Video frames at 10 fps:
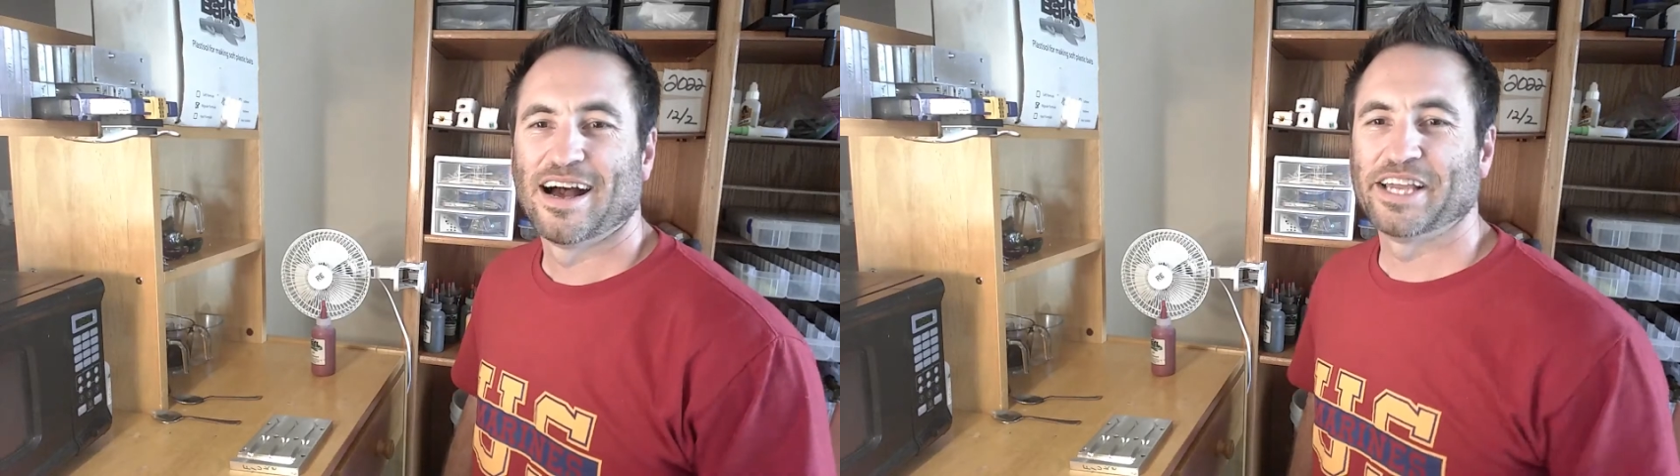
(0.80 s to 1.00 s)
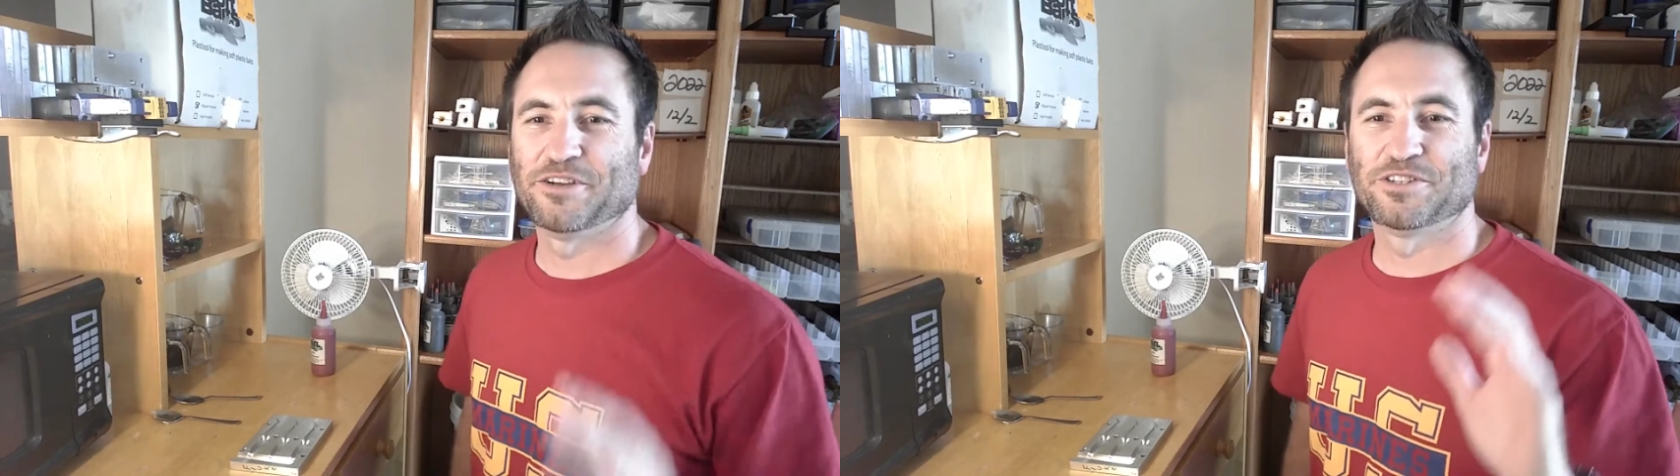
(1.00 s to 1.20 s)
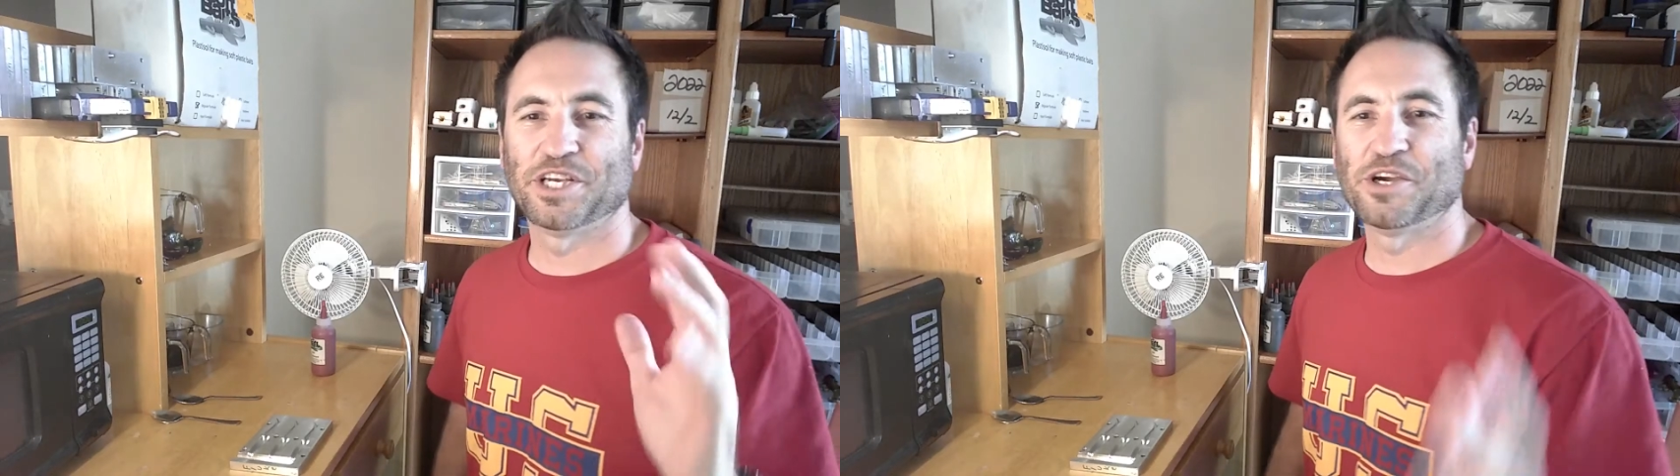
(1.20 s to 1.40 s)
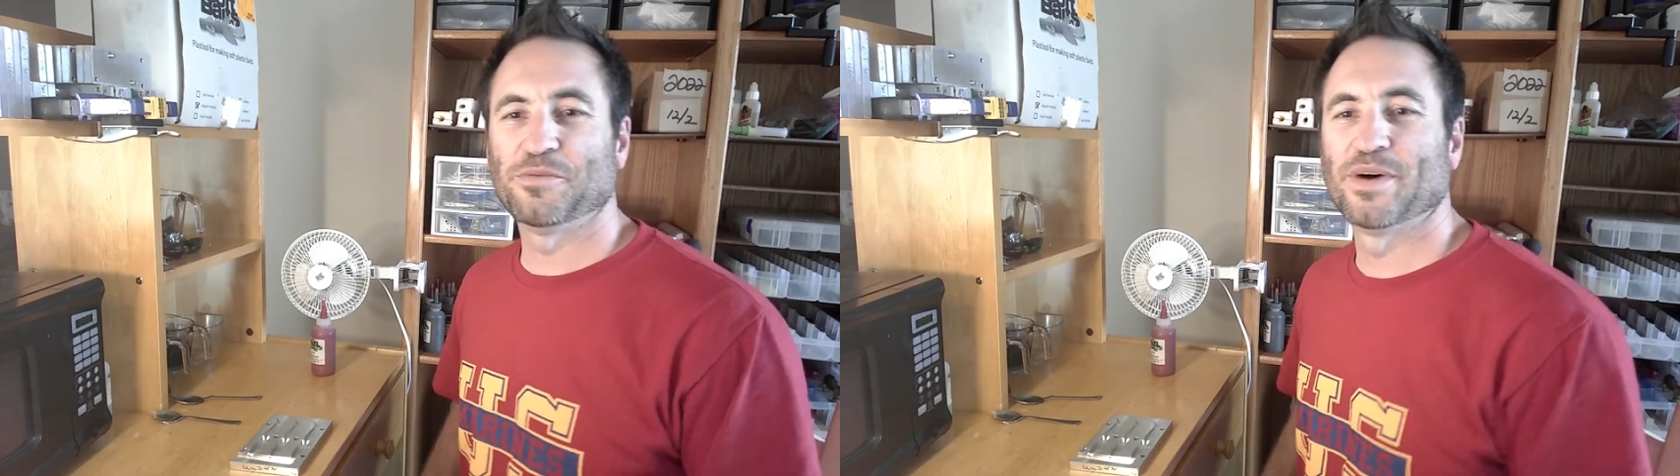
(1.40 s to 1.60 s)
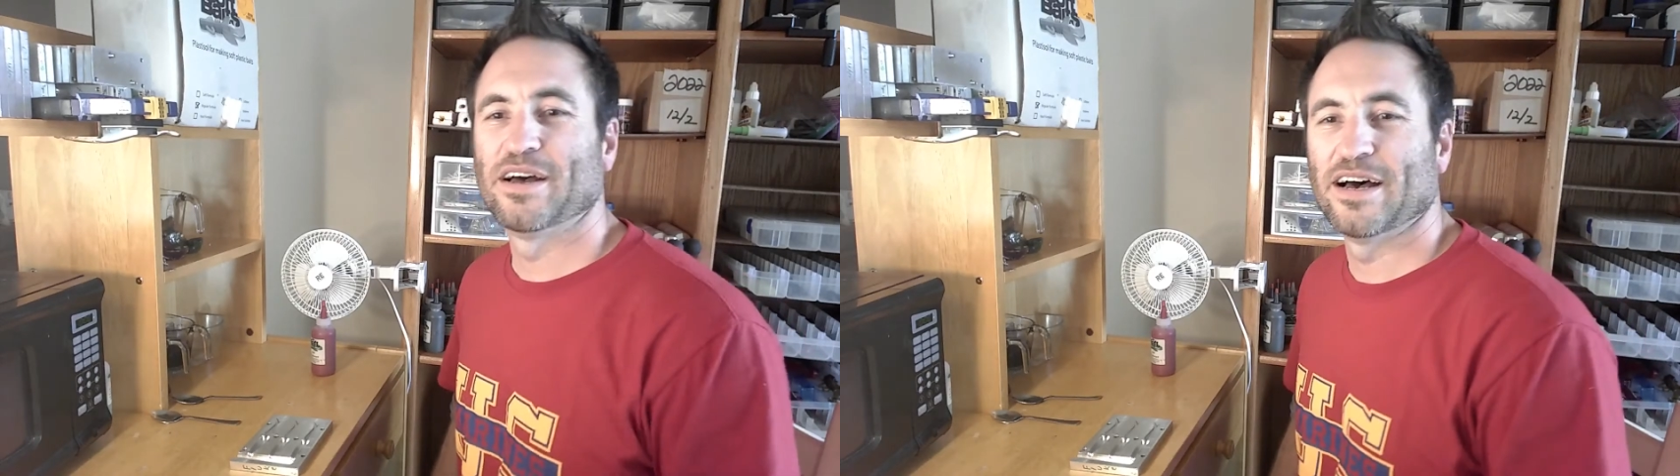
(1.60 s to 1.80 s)
Hi
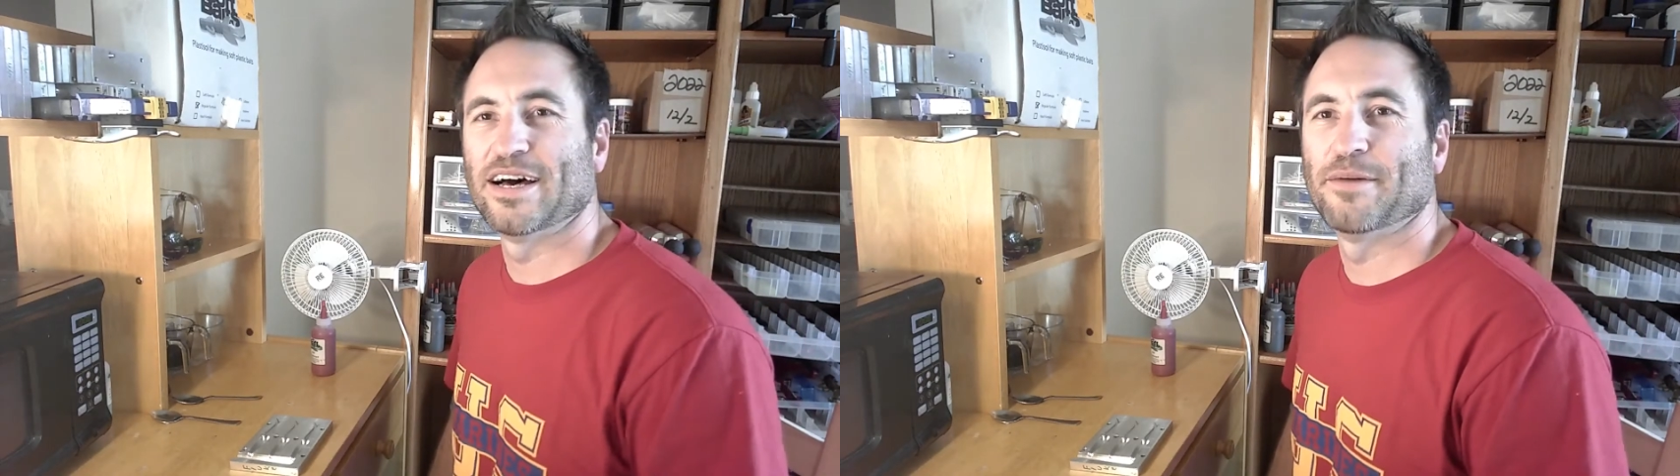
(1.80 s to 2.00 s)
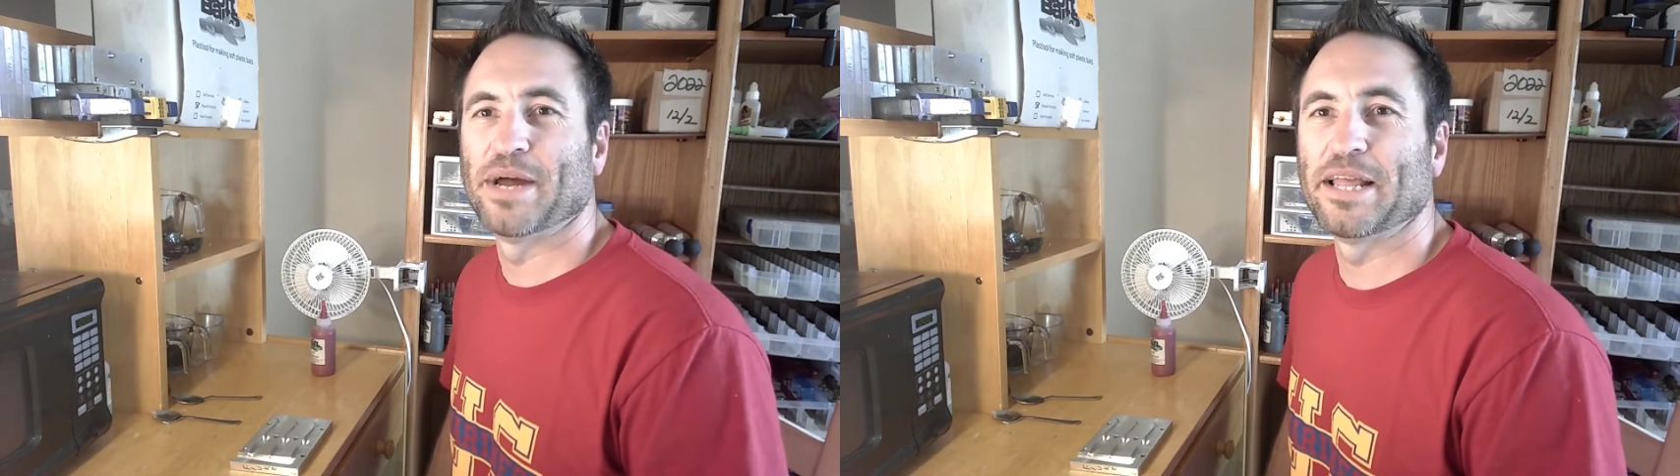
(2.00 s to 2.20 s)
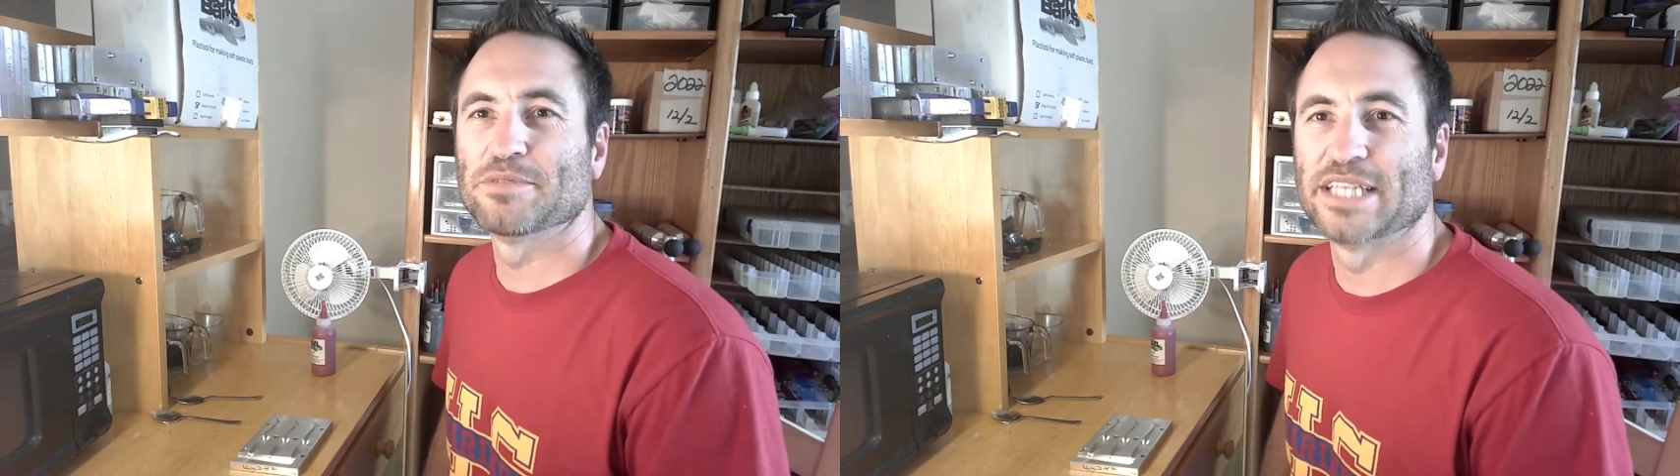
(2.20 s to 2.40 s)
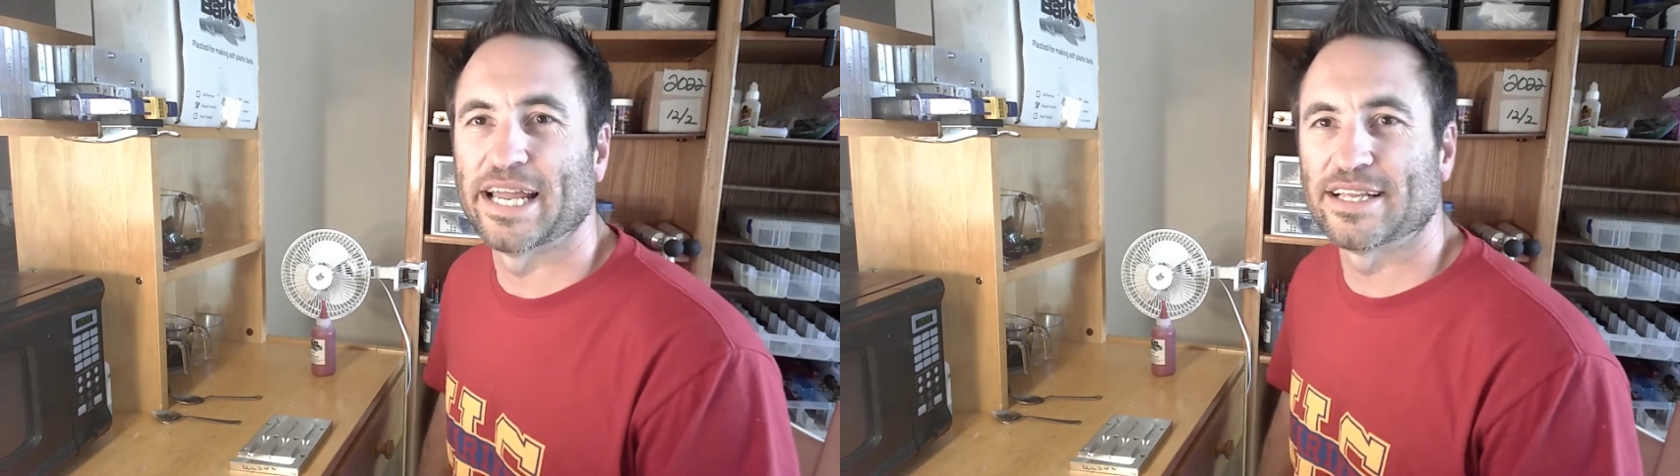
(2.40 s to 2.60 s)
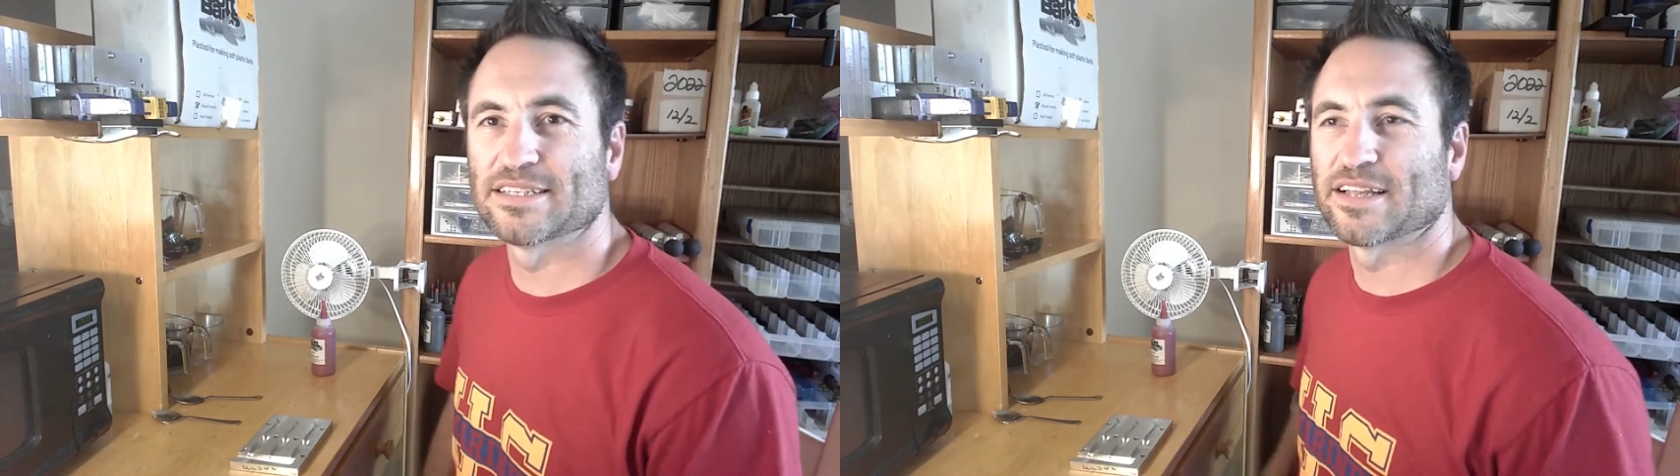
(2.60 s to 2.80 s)
YouTube, my name's
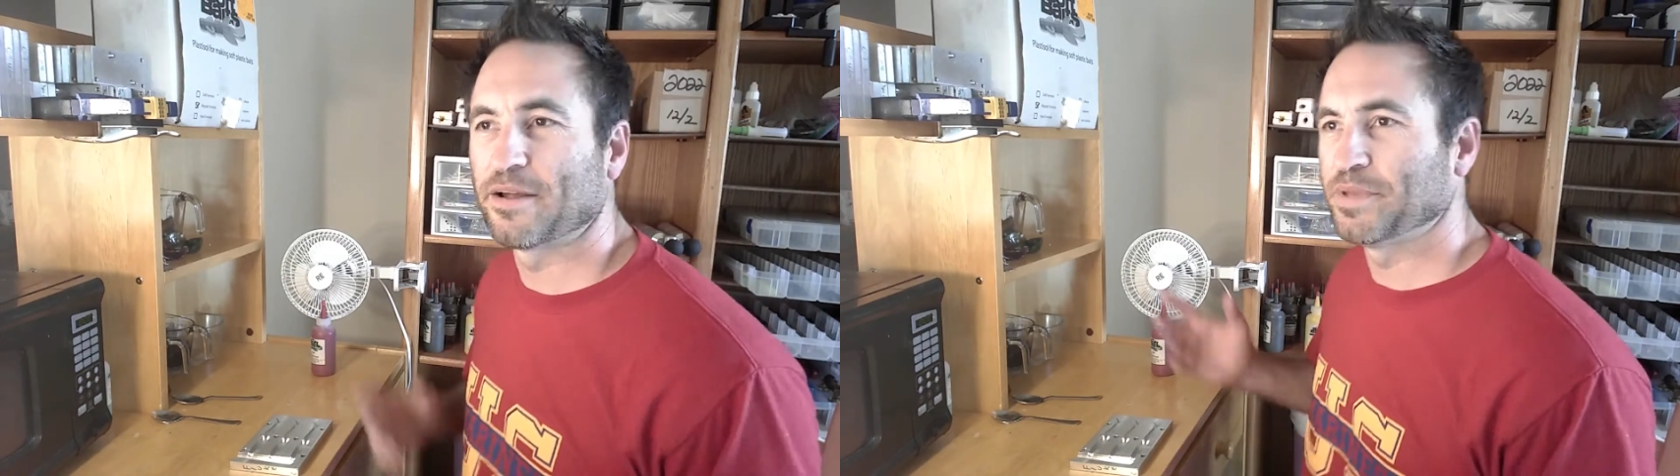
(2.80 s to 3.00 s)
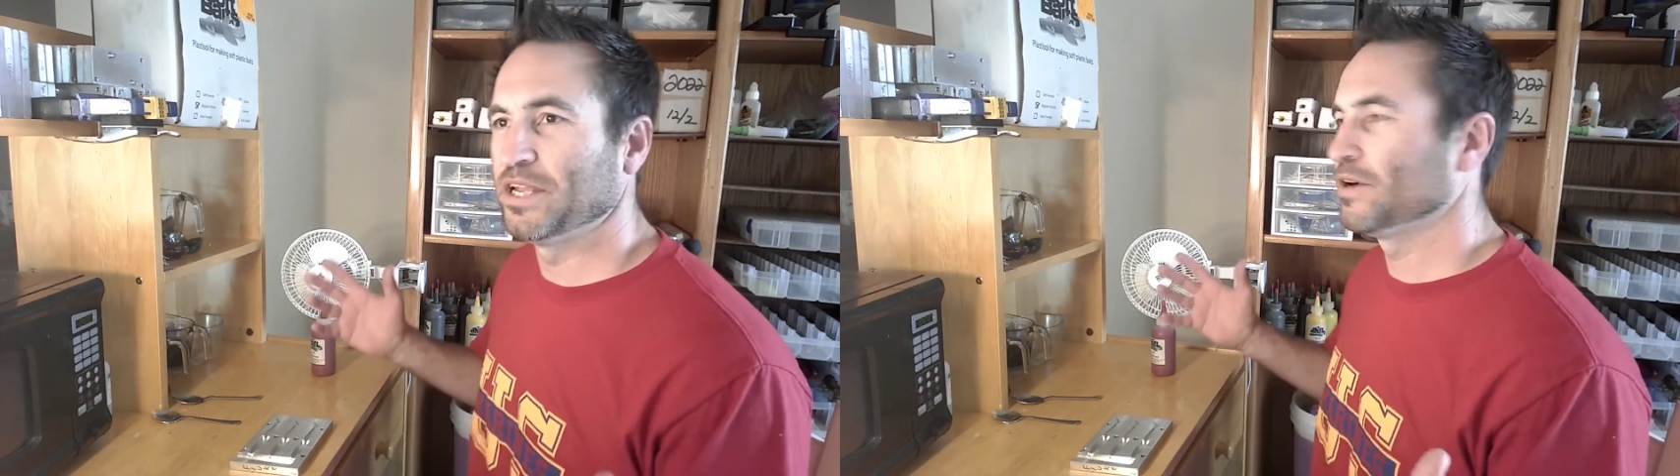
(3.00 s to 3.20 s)
Dennis and I'm